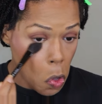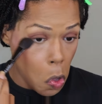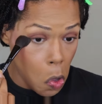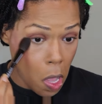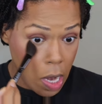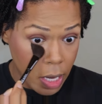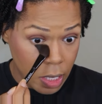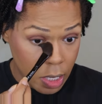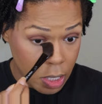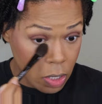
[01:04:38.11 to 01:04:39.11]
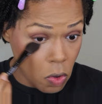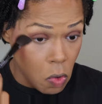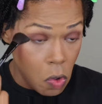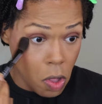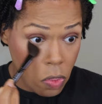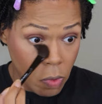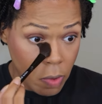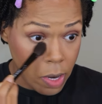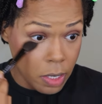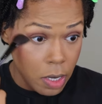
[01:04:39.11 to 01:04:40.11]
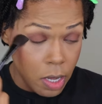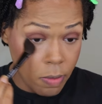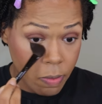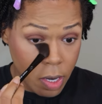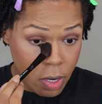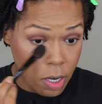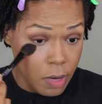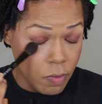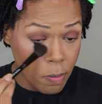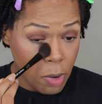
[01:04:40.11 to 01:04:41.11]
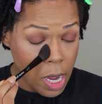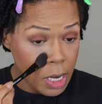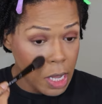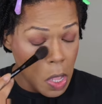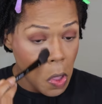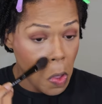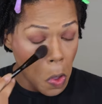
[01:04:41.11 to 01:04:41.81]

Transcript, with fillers: So I like to get this all the way right there up underneath the brightening.